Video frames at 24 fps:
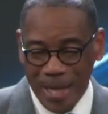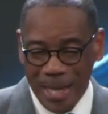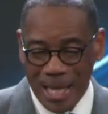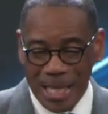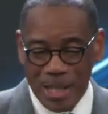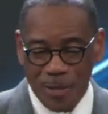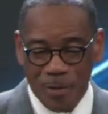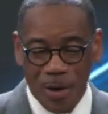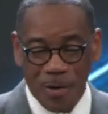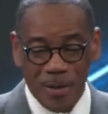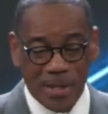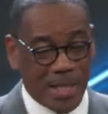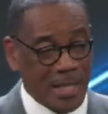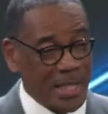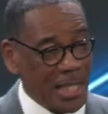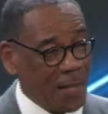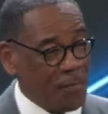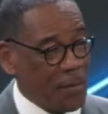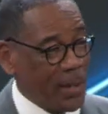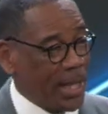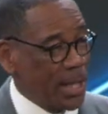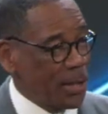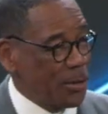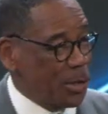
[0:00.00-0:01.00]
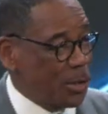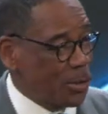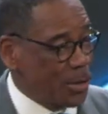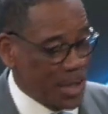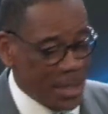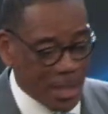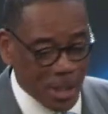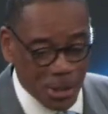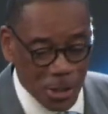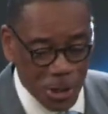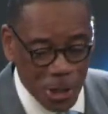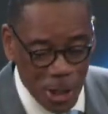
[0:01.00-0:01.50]
It's very significant to see
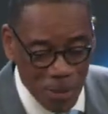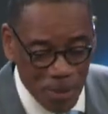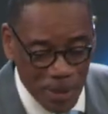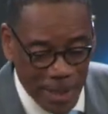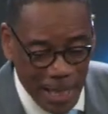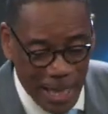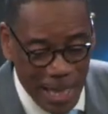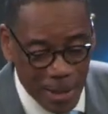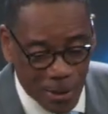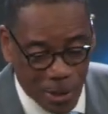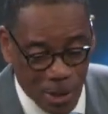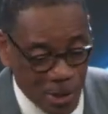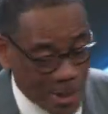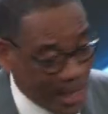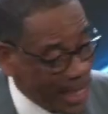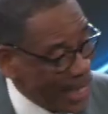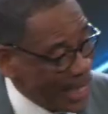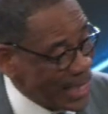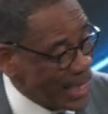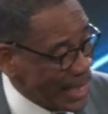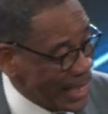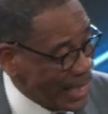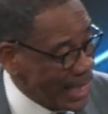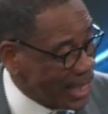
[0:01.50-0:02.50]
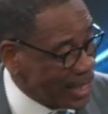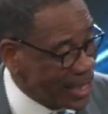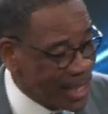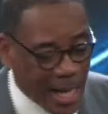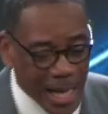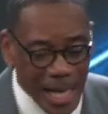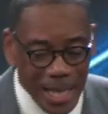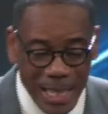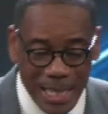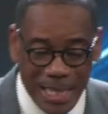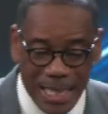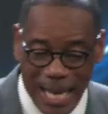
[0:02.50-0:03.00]
the sheep gate because it is here
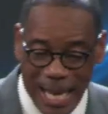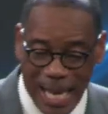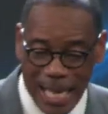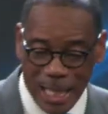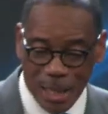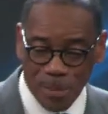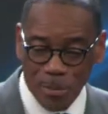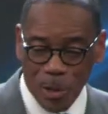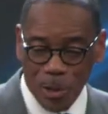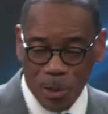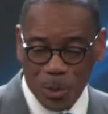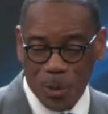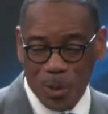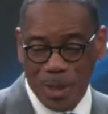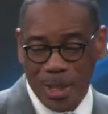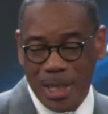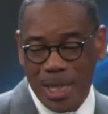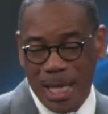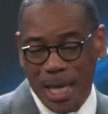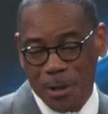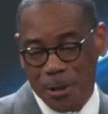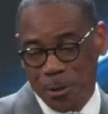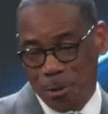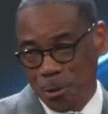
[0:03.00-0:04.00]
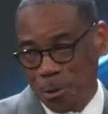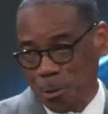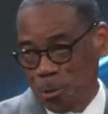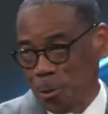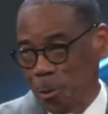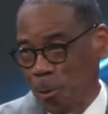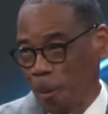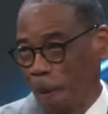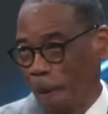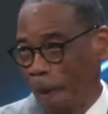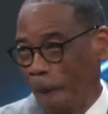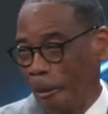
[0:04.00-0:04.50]
that animals were led
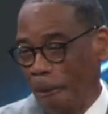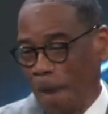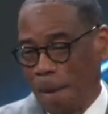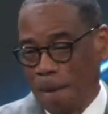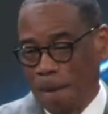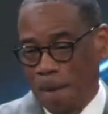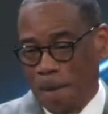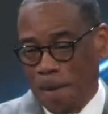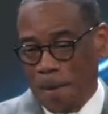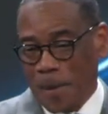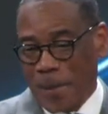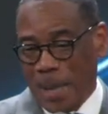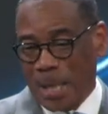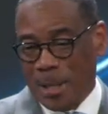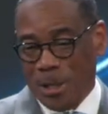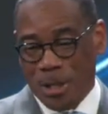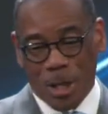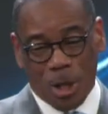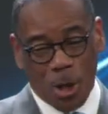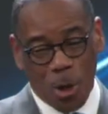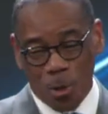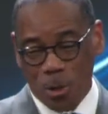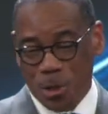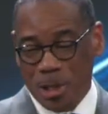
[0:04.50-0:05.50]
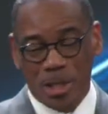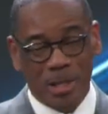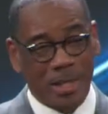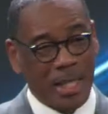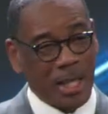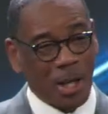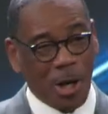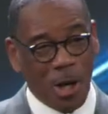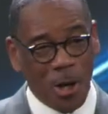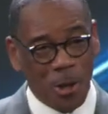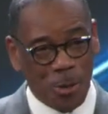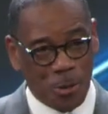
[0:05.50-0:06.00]
through to go to
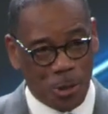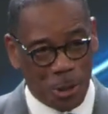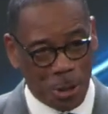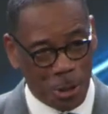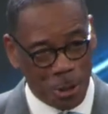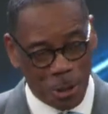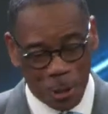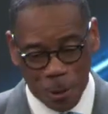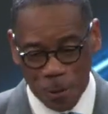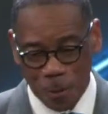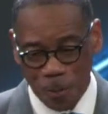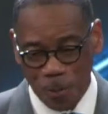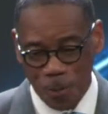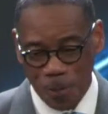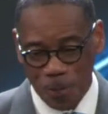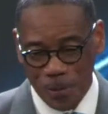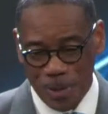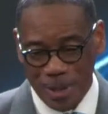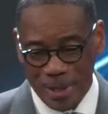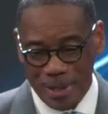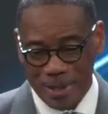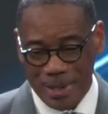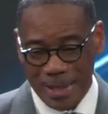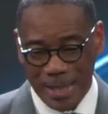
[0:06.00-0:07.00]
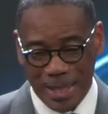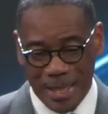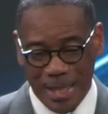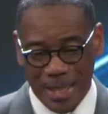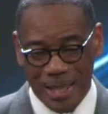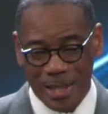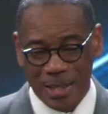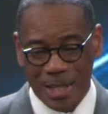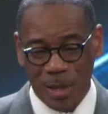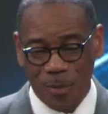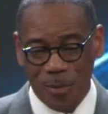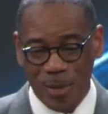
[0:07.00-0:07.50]
the altar. It's
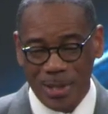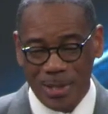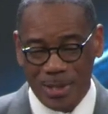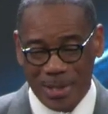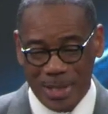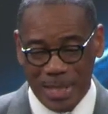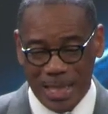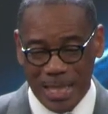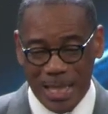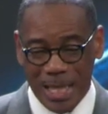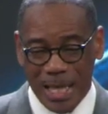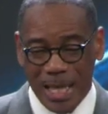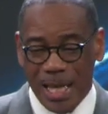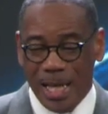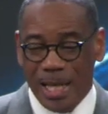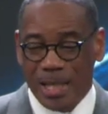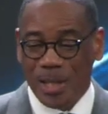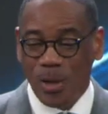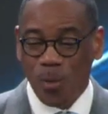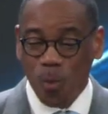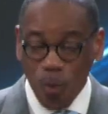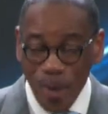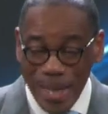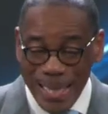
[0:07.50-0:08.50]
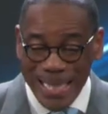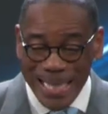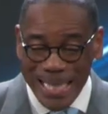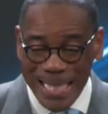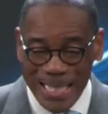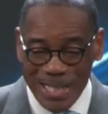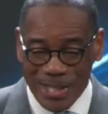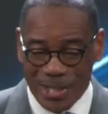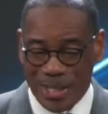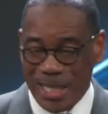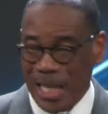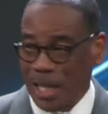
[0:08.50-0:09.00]
here that we see the
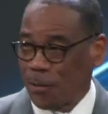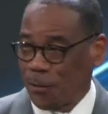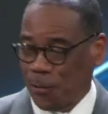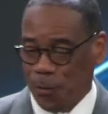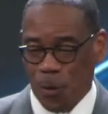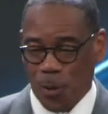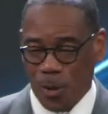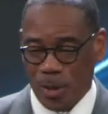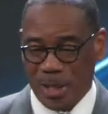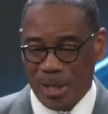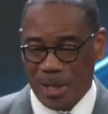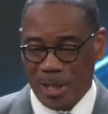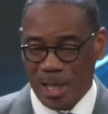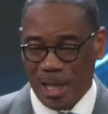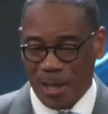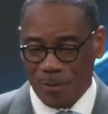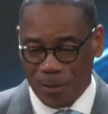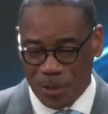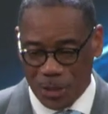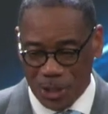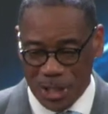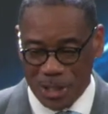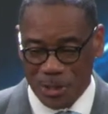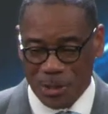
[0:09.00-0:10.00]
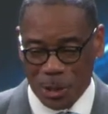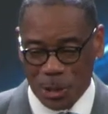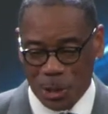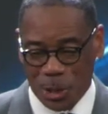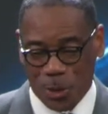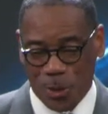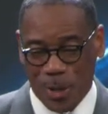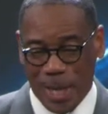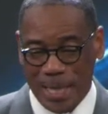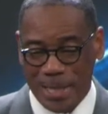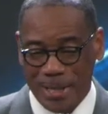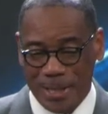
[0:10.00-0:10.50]
witness set forth of Jesus
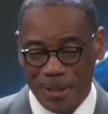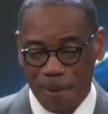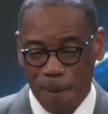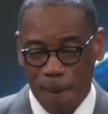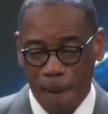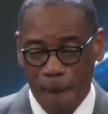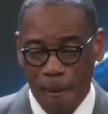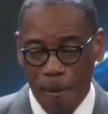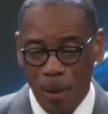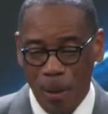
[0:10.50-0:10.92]
Christ.